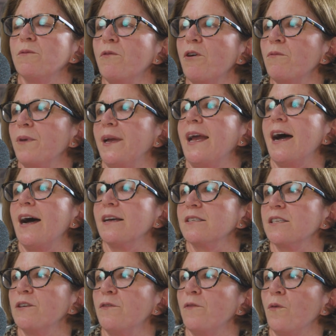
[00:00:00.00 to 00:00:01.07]
what we
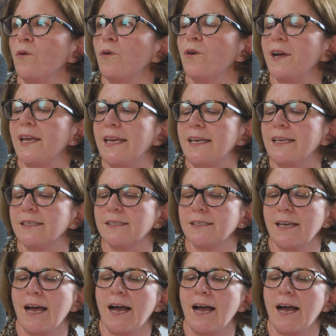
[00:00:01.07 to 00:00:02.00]
ask for is,